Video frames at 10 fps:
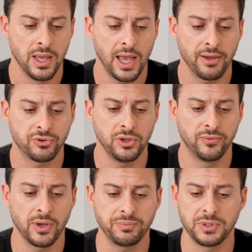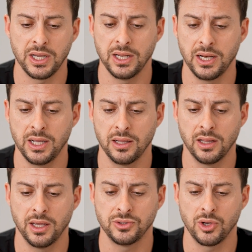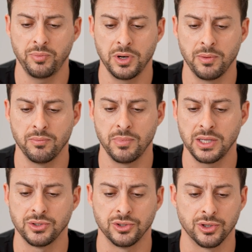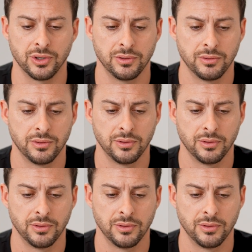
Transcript: After you've updated it, let's open up Messenger.